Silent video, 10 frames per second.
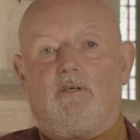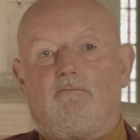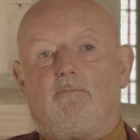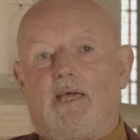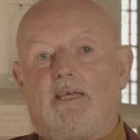
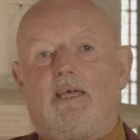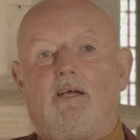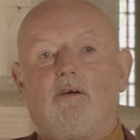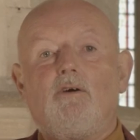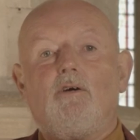and
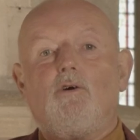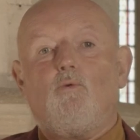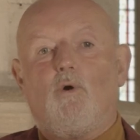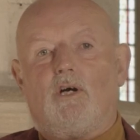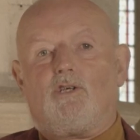making
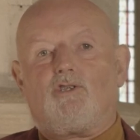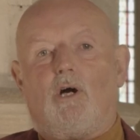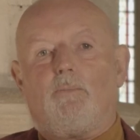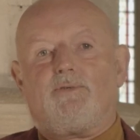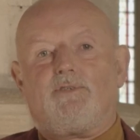
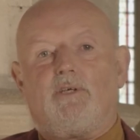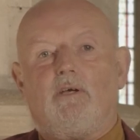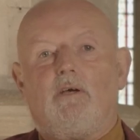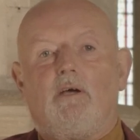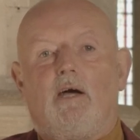workshops
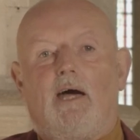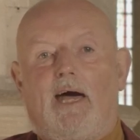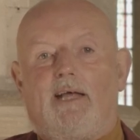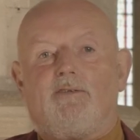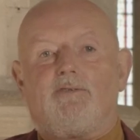
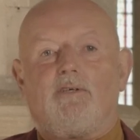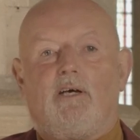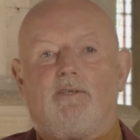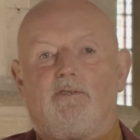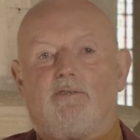and
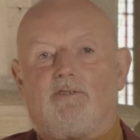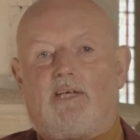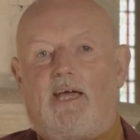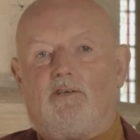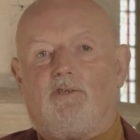
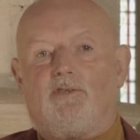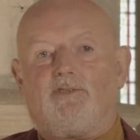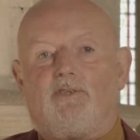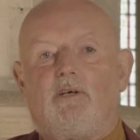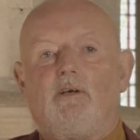
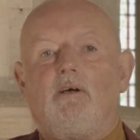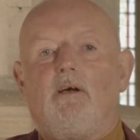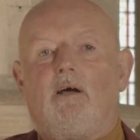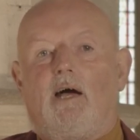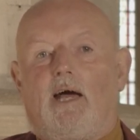sales,
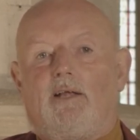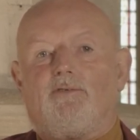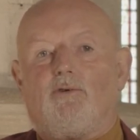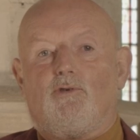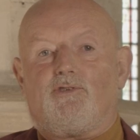
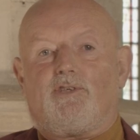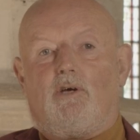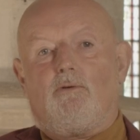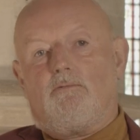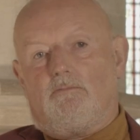and
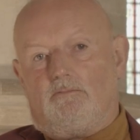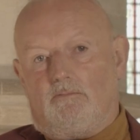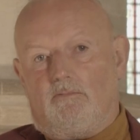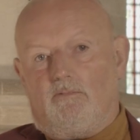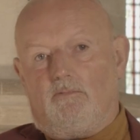also
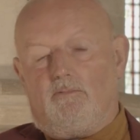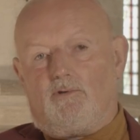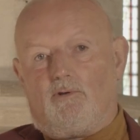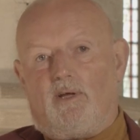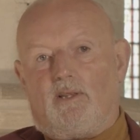
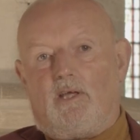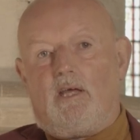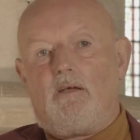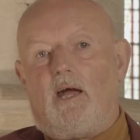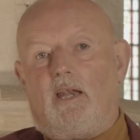during
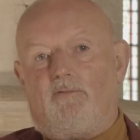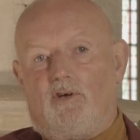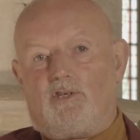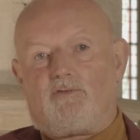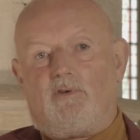the
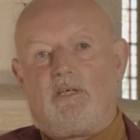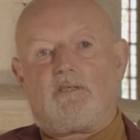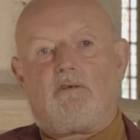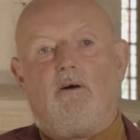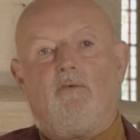
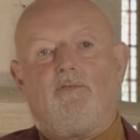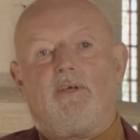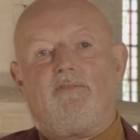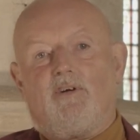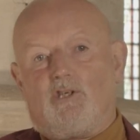anniversaries of
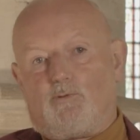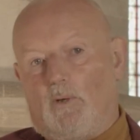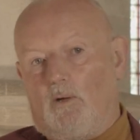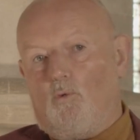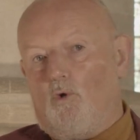the First
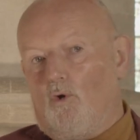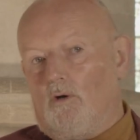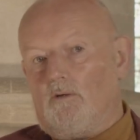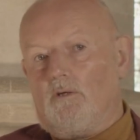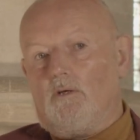World
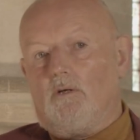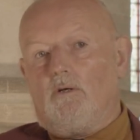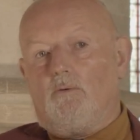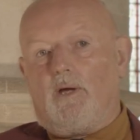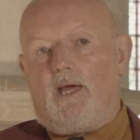War, we